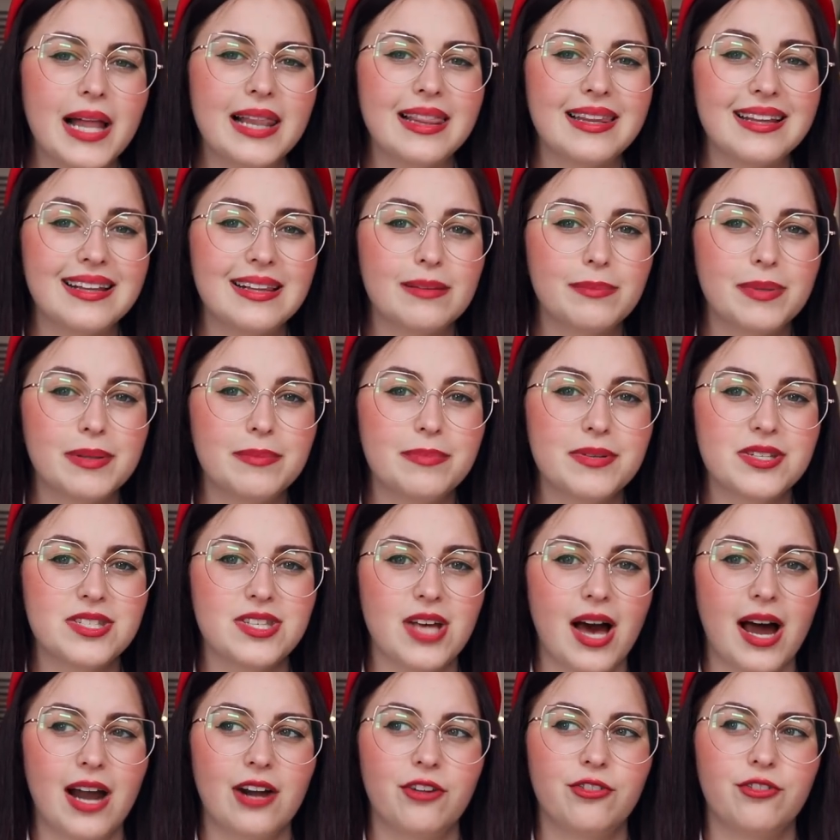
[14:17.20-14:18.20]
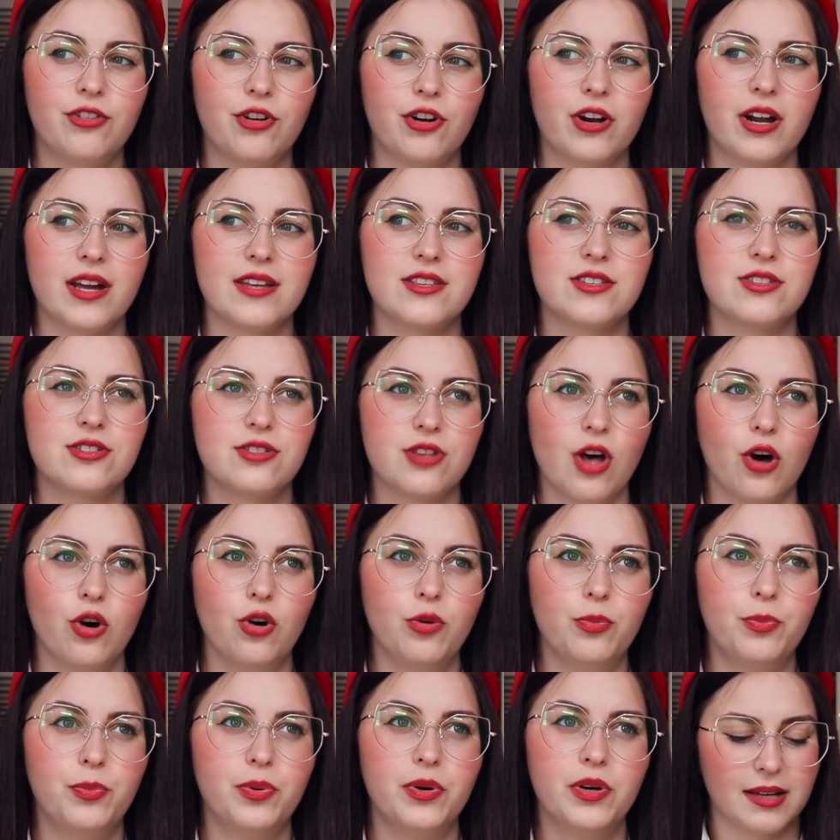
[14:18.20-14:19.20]
a little bit bizarre for a
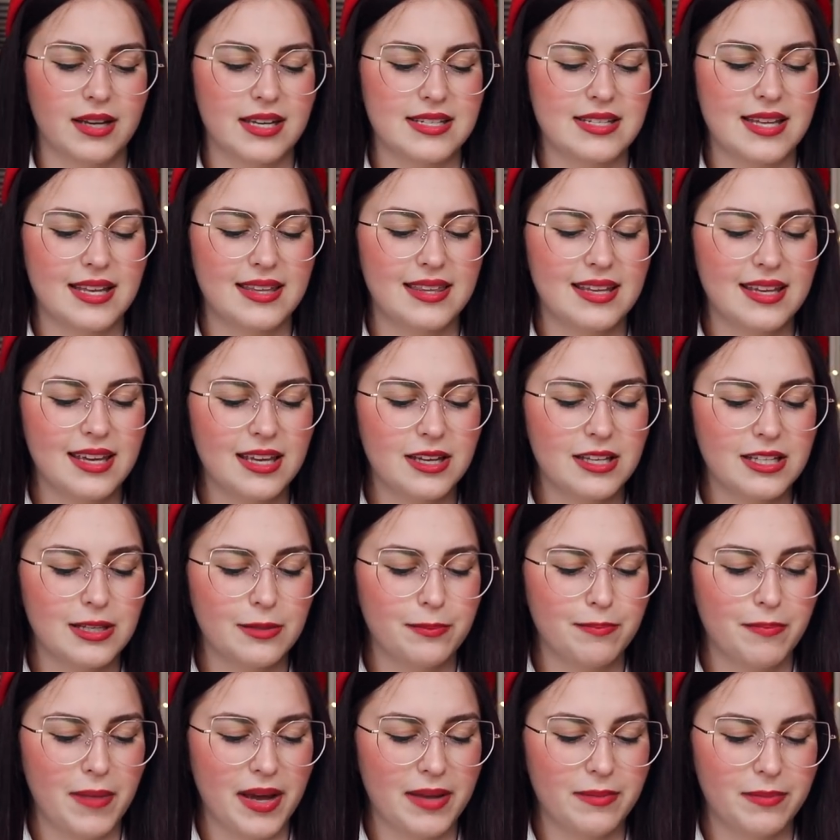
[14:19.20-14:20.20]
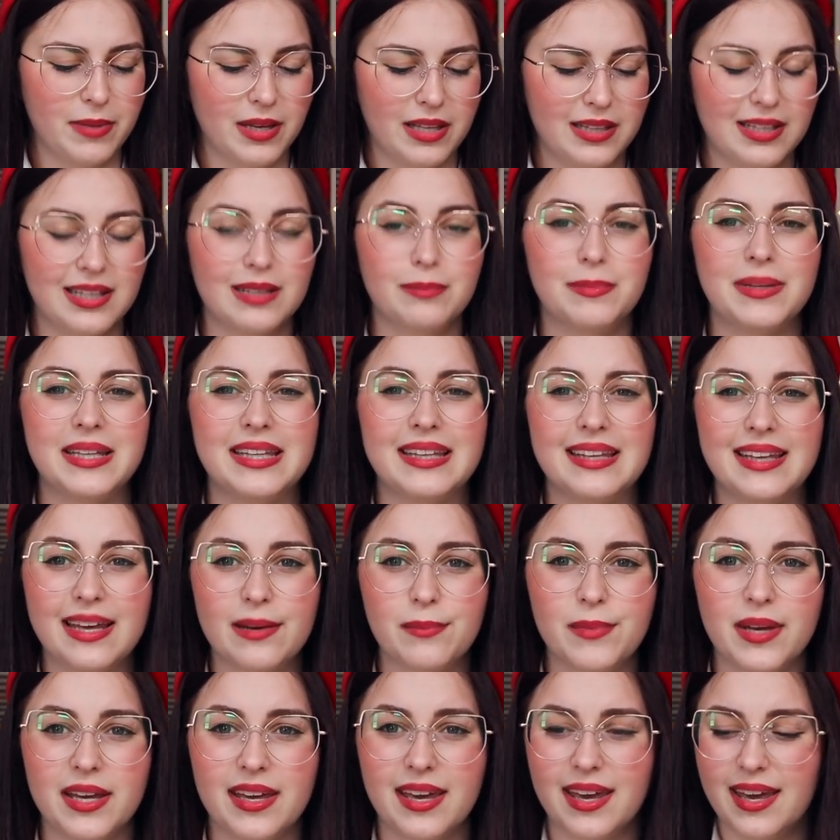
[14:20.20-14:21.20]
soap, because I think it might be a little bit
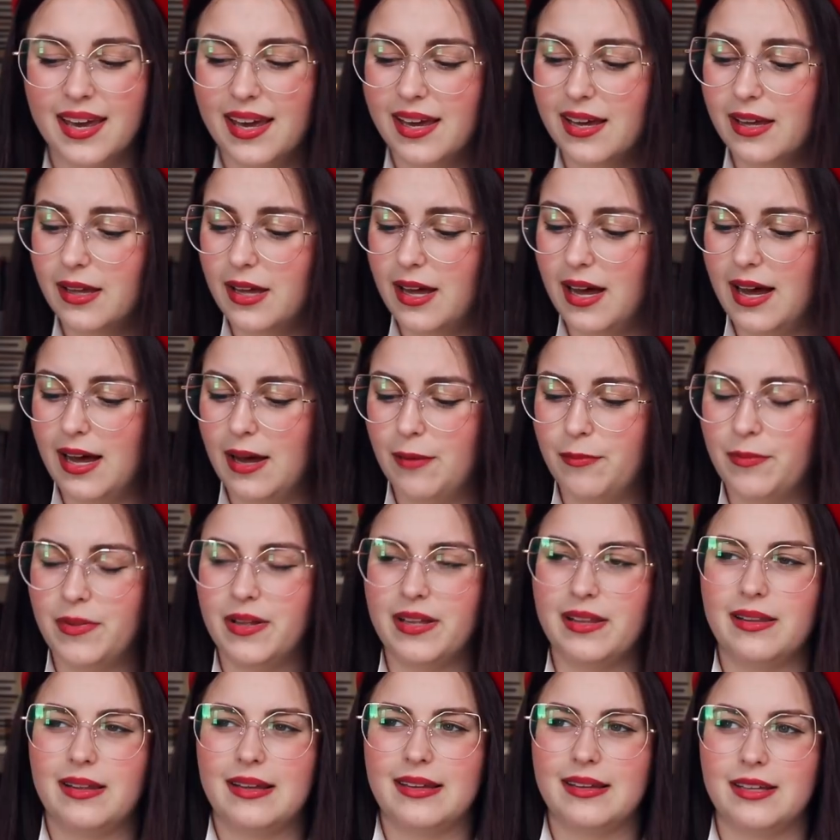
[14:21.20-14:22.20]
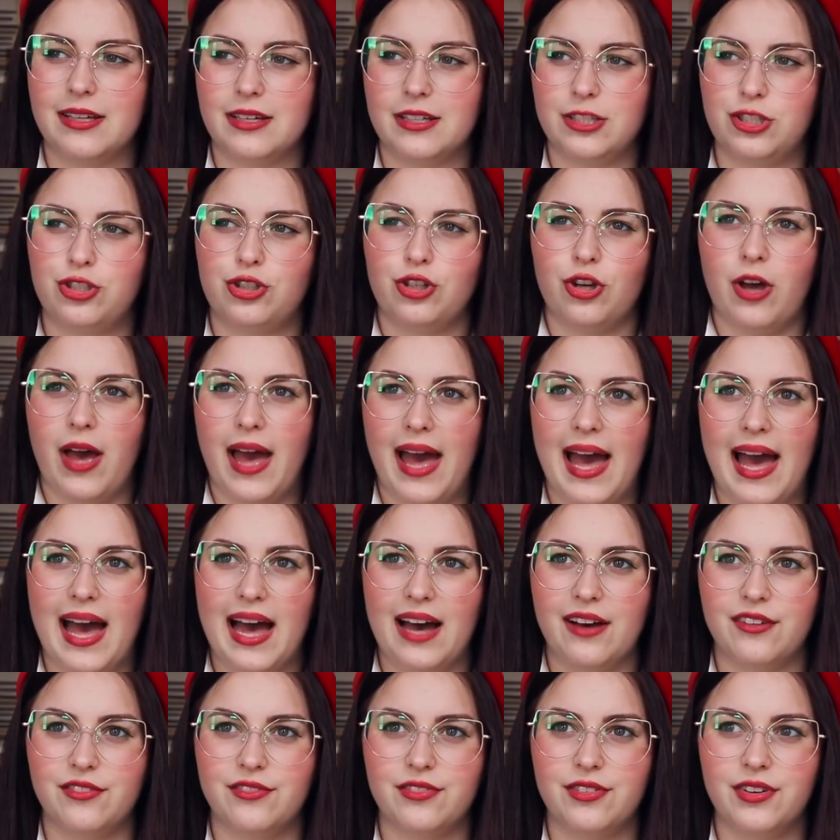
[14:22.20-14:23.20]
gimmicky to
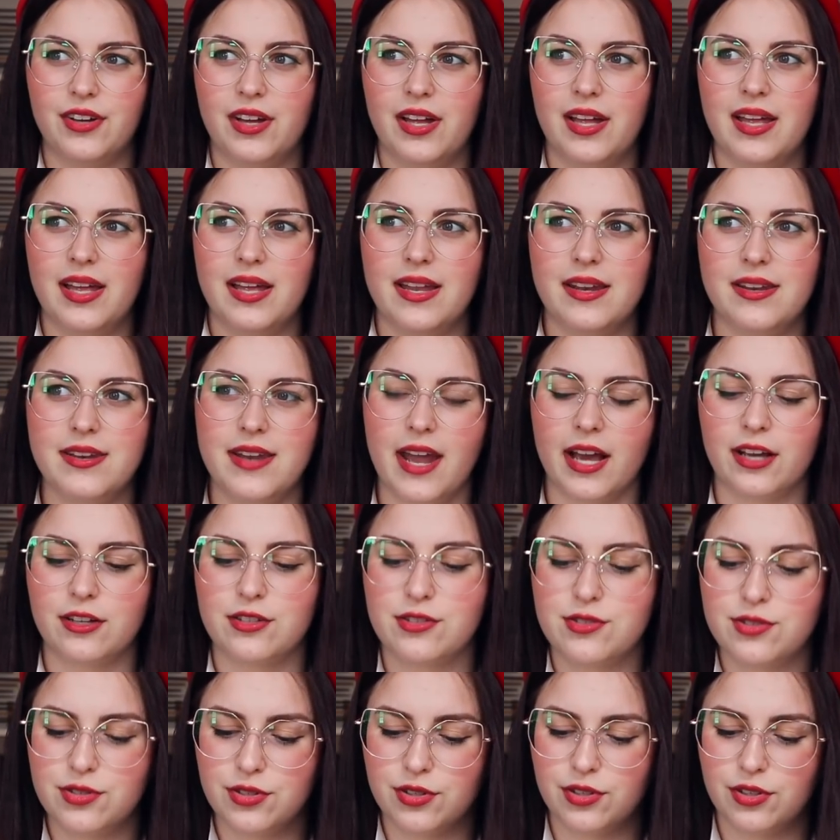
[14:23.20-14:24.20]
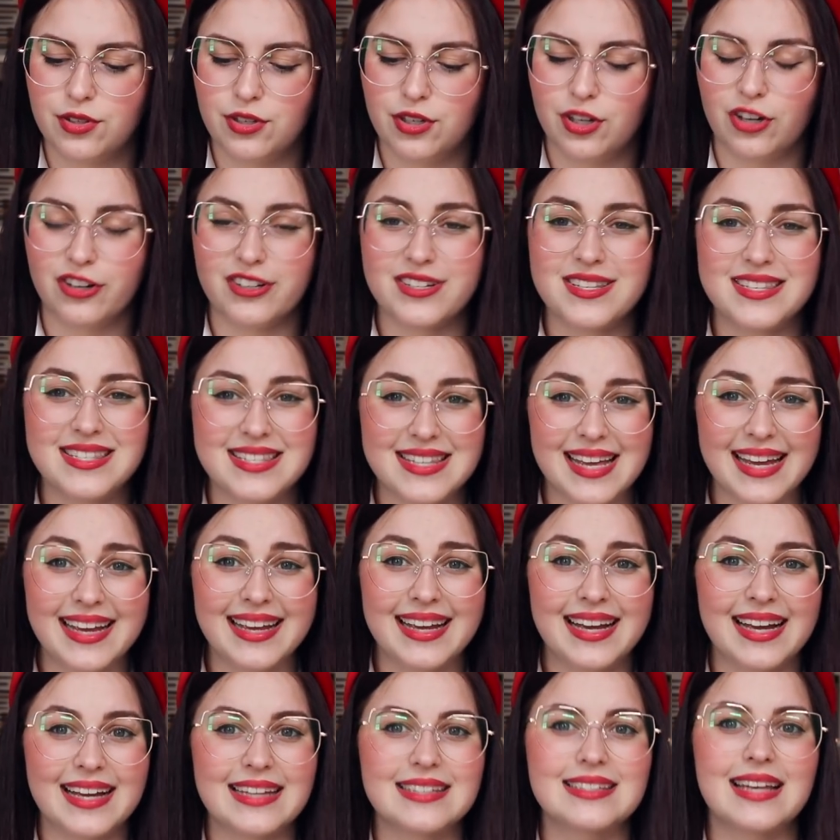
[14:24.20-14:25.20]
have next to your
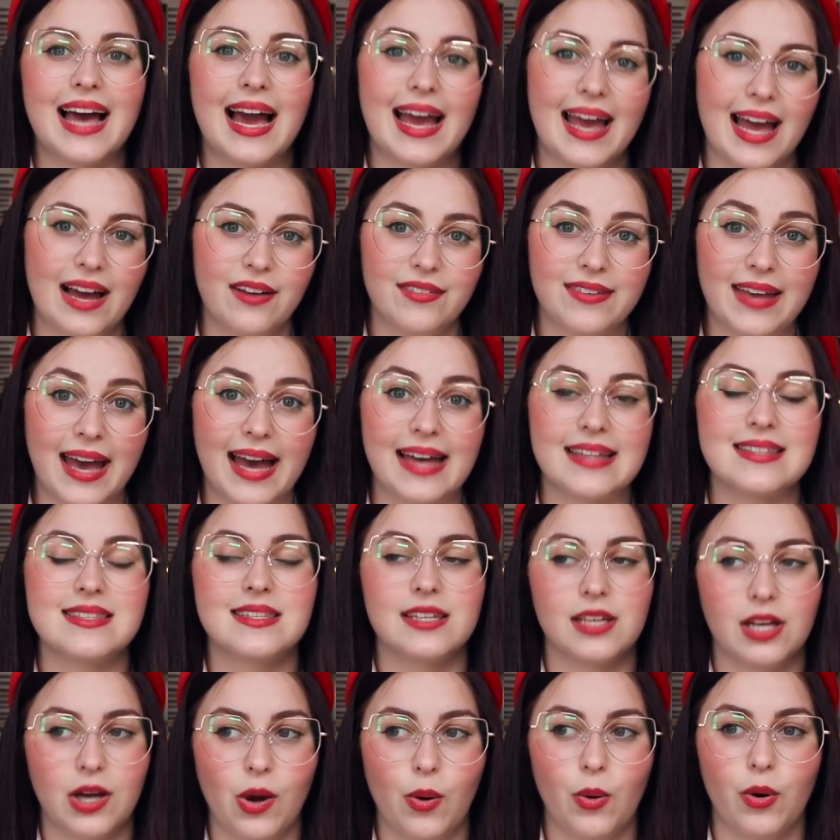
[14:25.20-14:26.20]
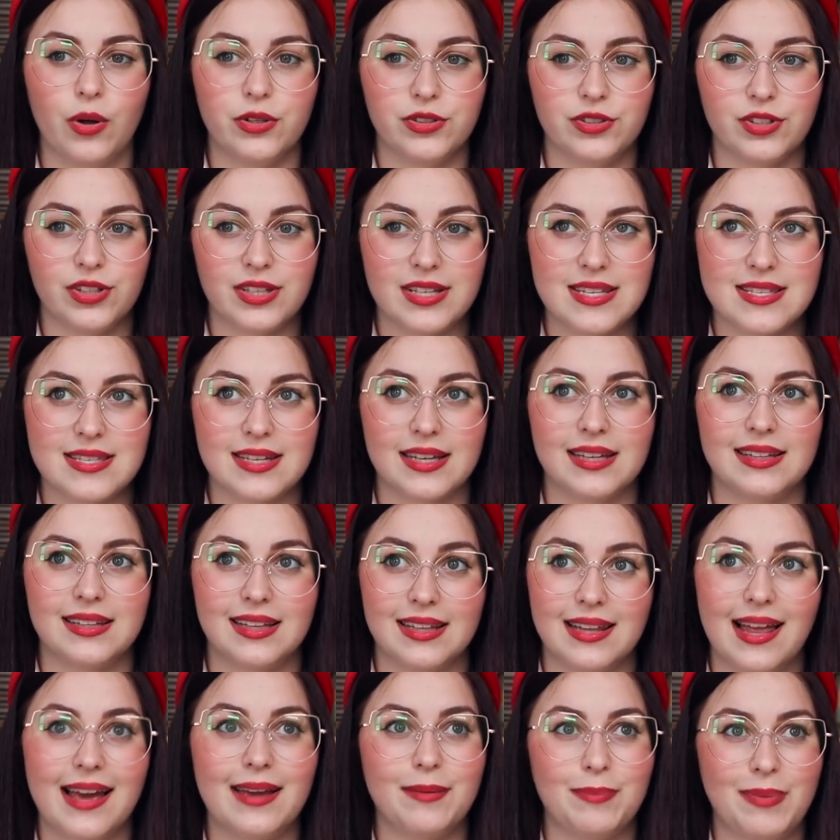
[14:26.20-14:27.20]
sink, because I have cats, they go onto the sink, they
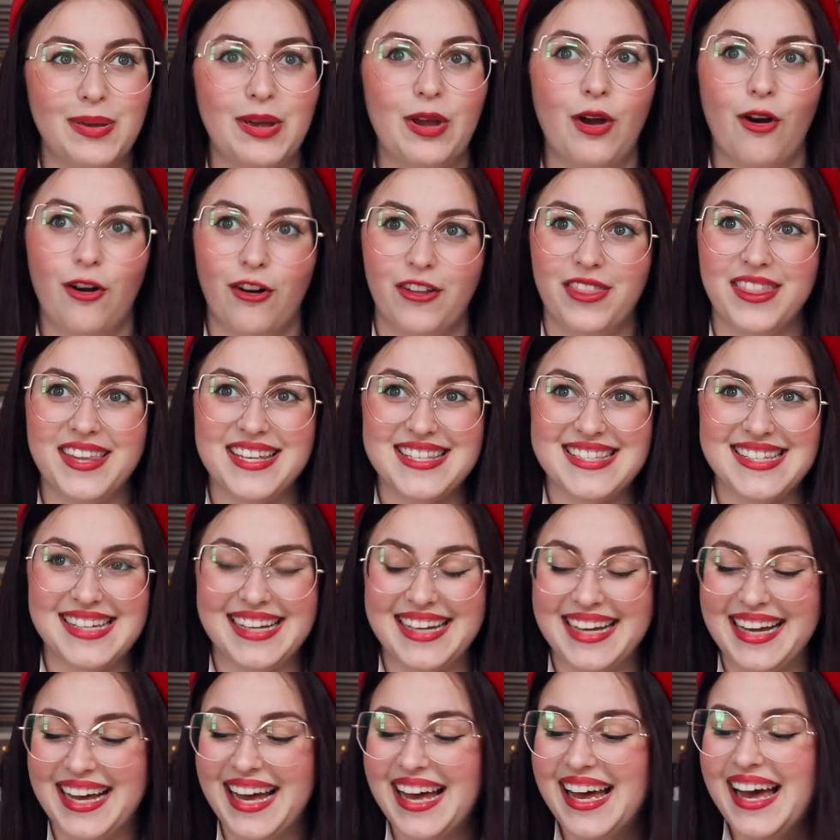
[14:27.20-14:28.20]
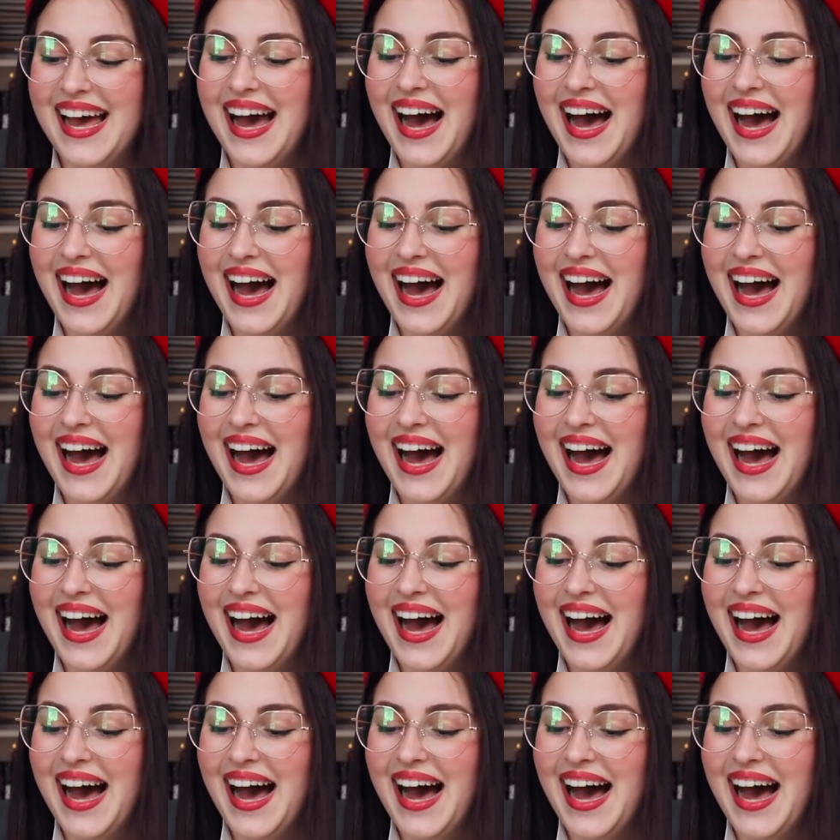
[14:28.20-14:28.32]
like being on the sink.